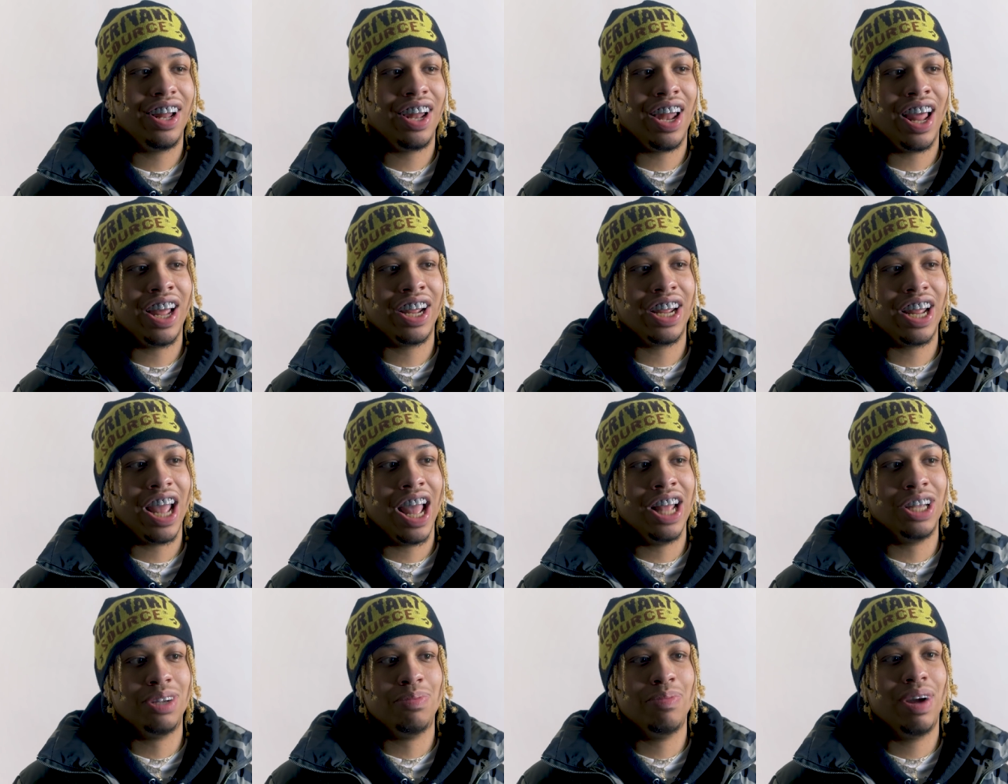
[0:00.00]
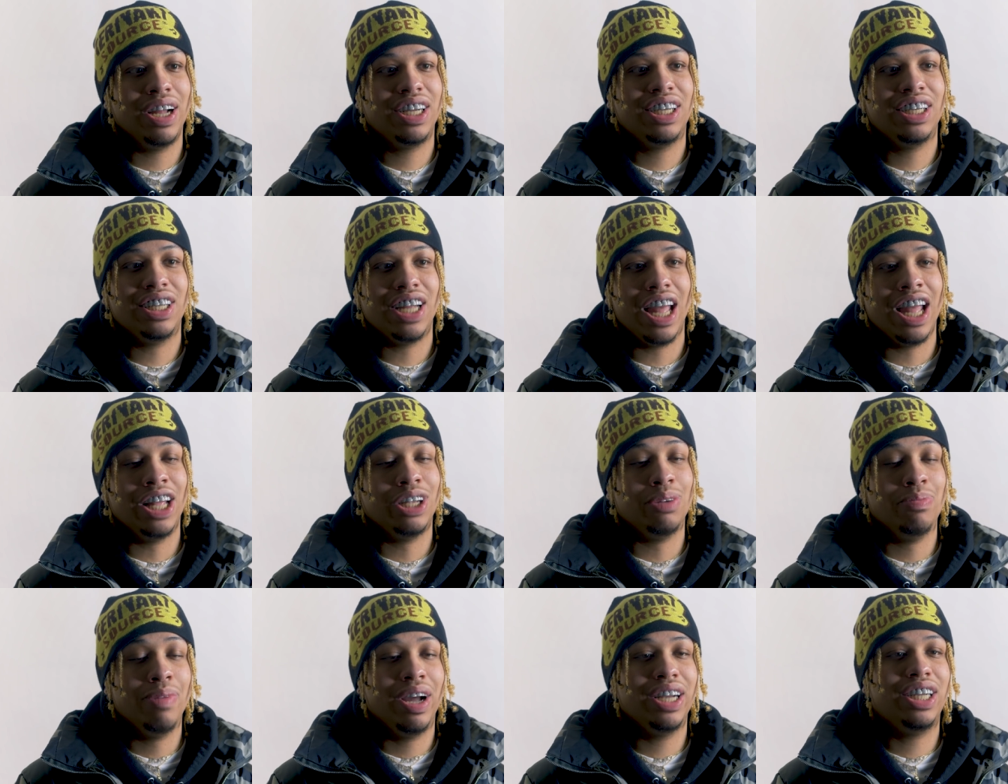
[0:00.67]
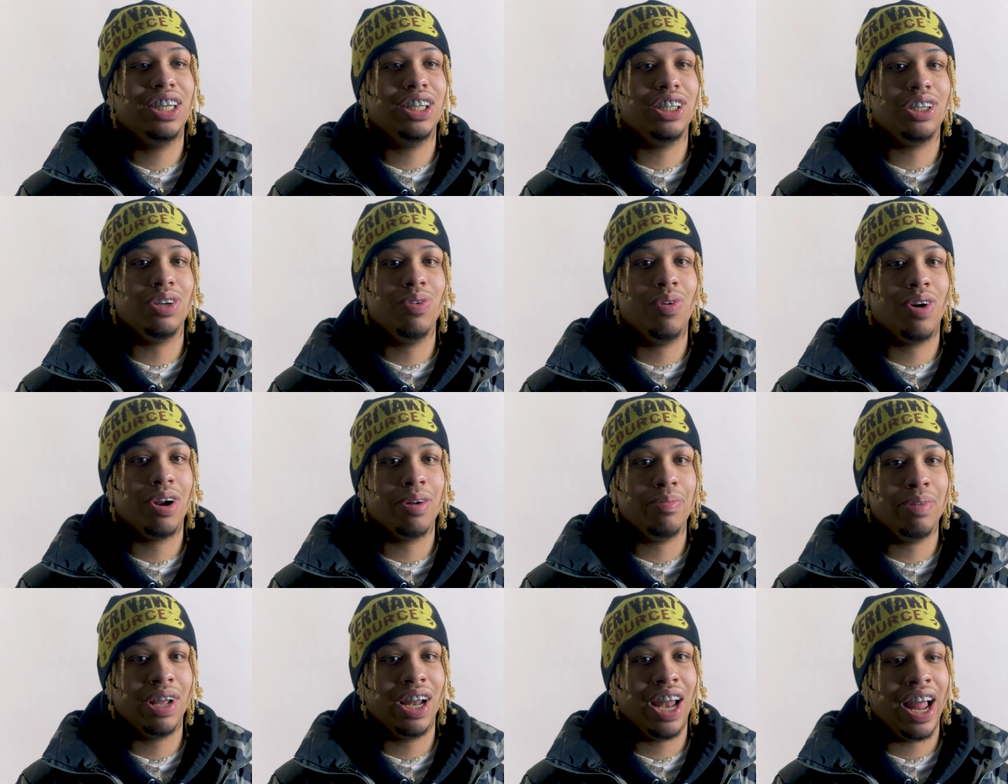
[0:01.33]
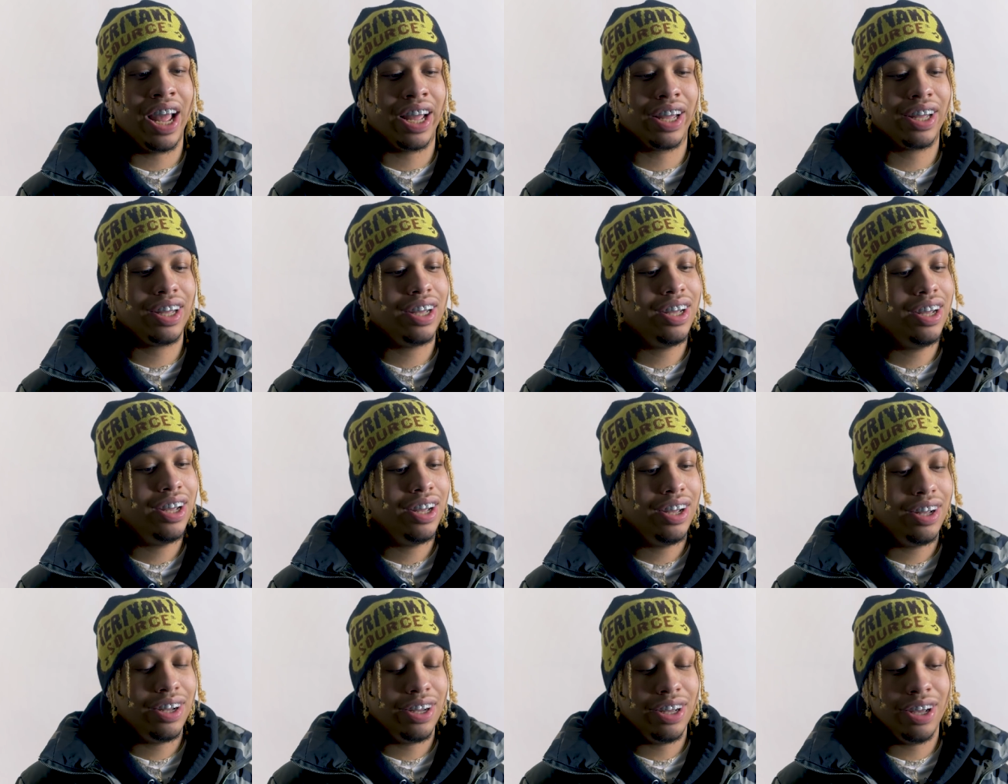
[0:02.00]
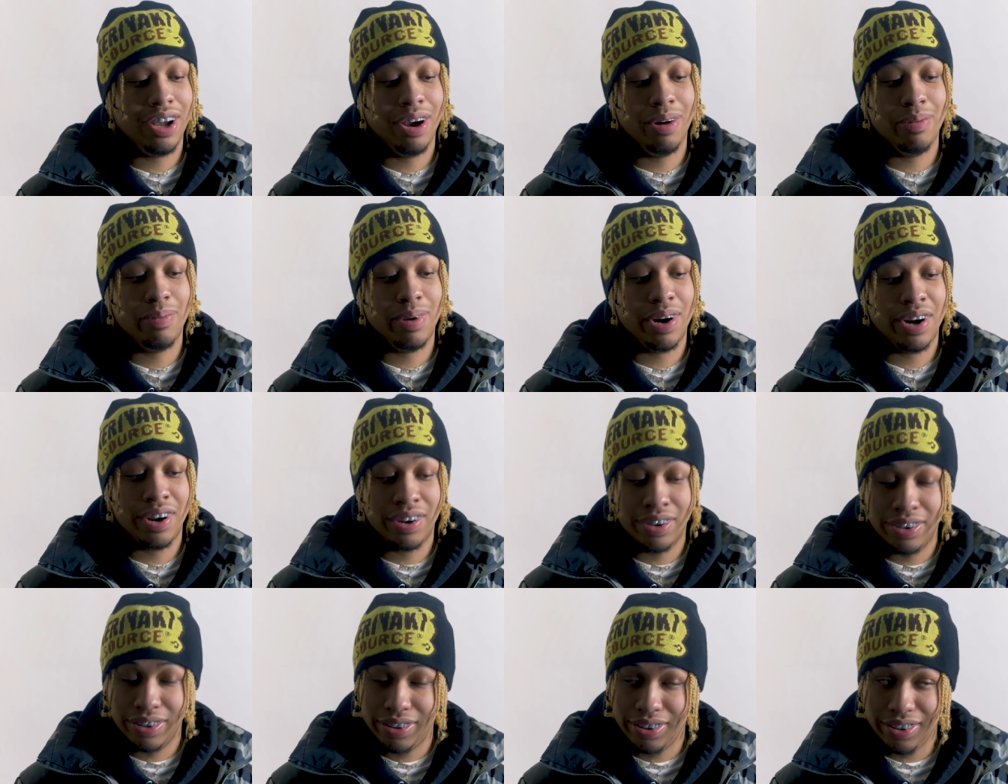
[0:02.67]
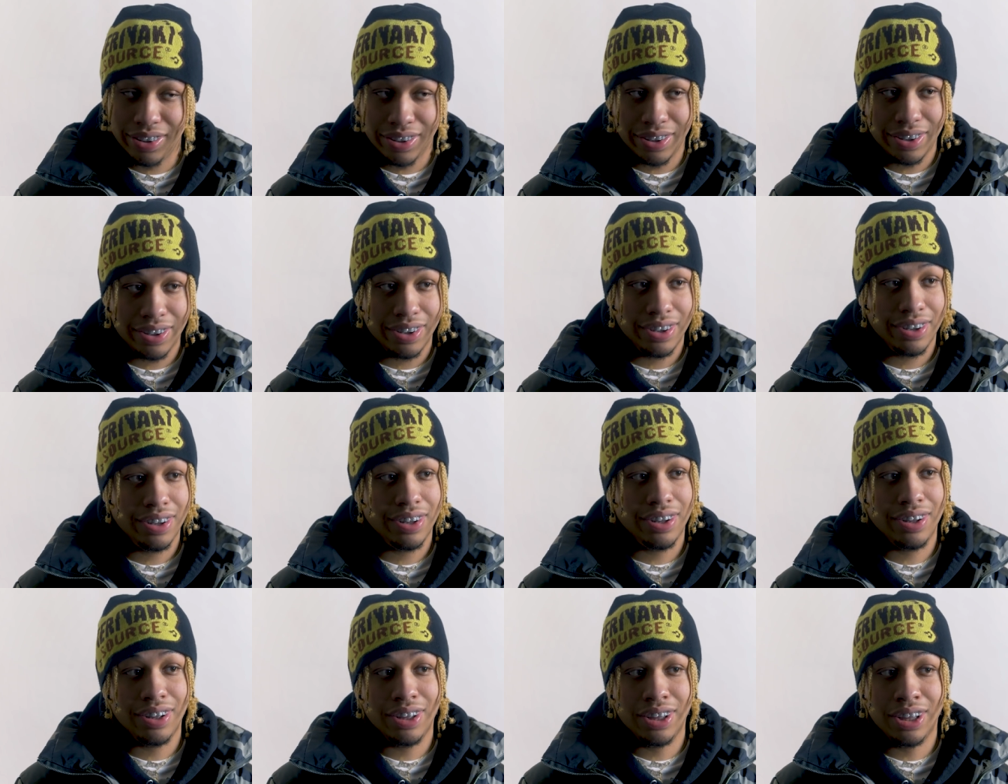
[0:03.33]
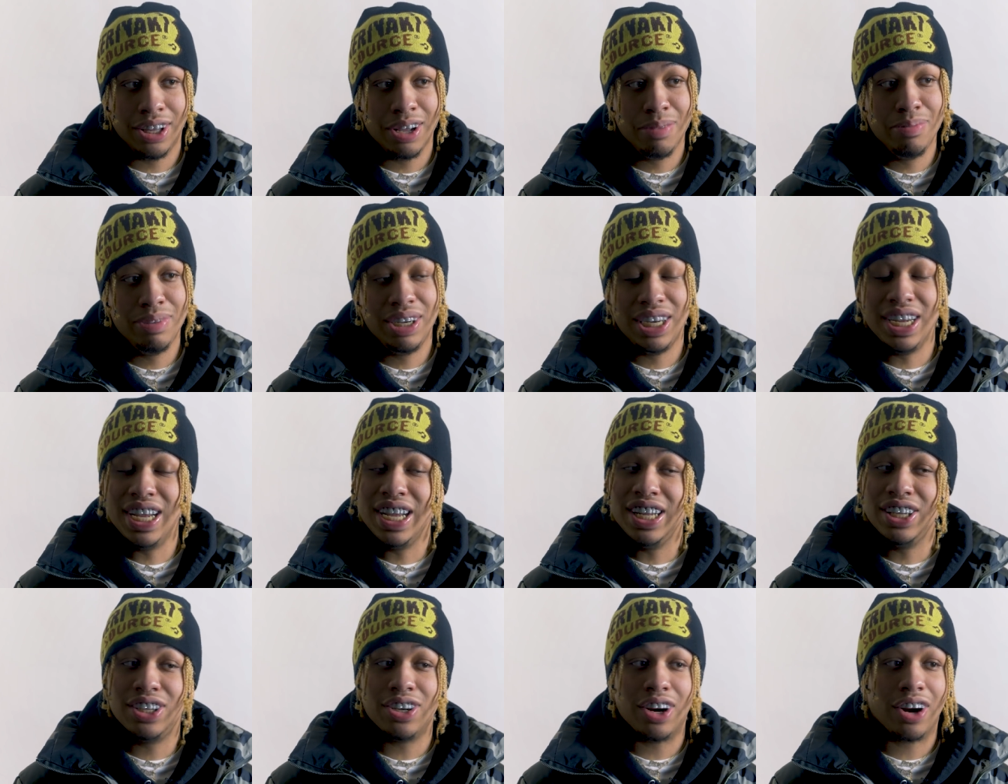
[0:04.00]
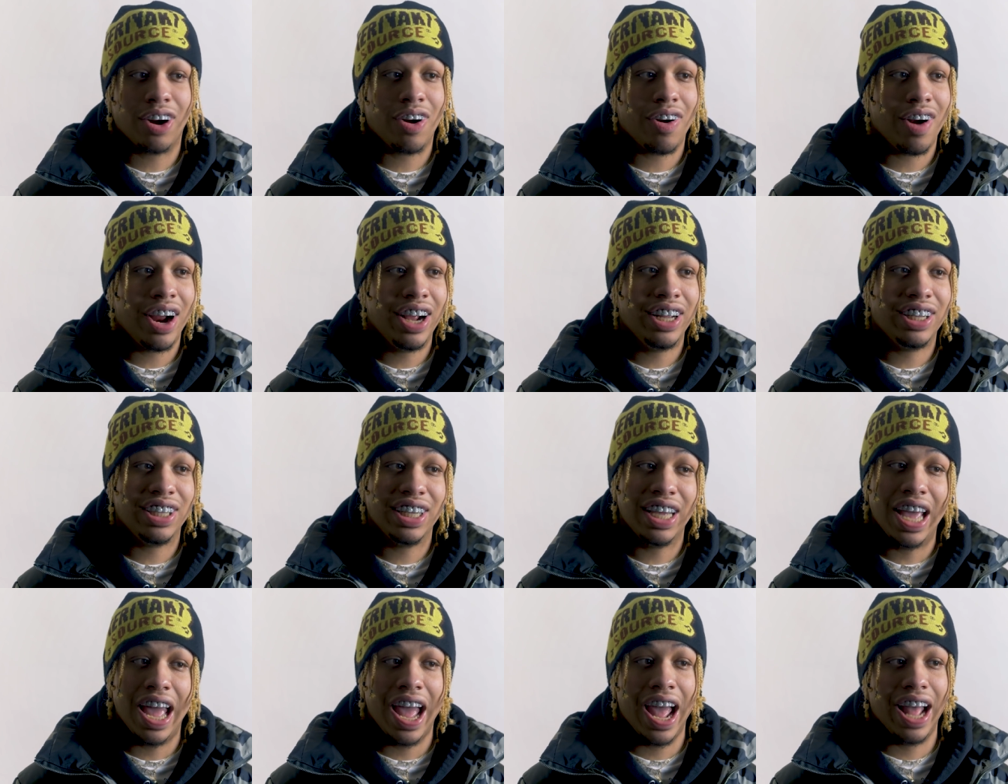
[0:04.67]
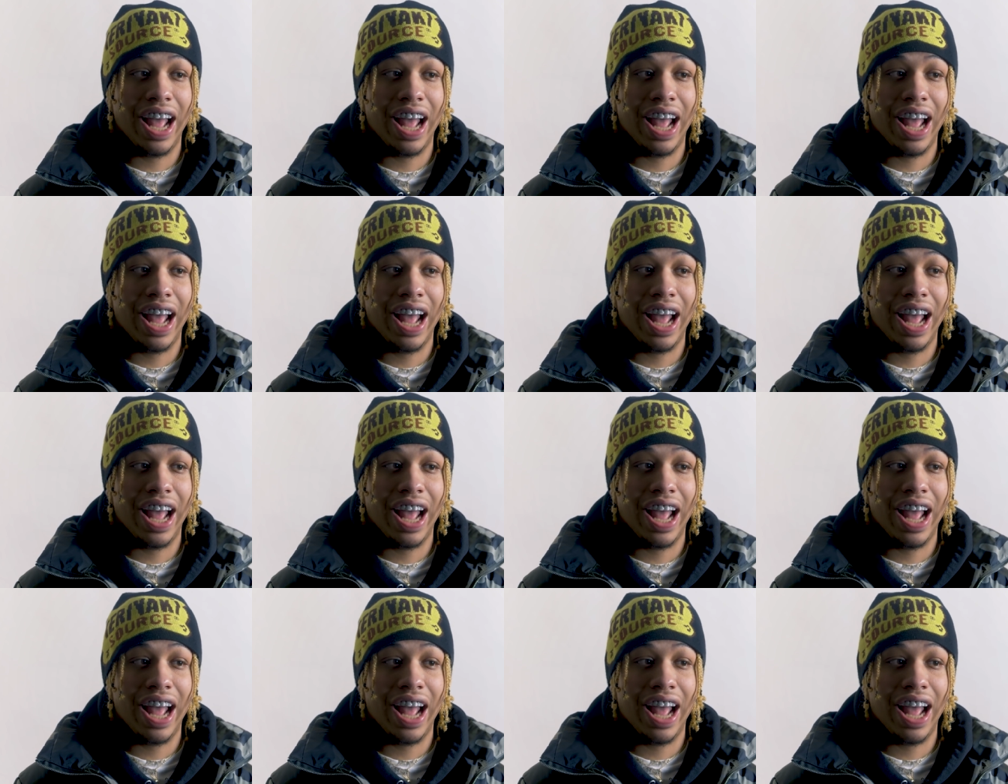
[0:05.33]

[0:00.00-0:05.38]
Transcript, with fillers: Like as much as much as you want to be like, yo, bro, them jeans are crazy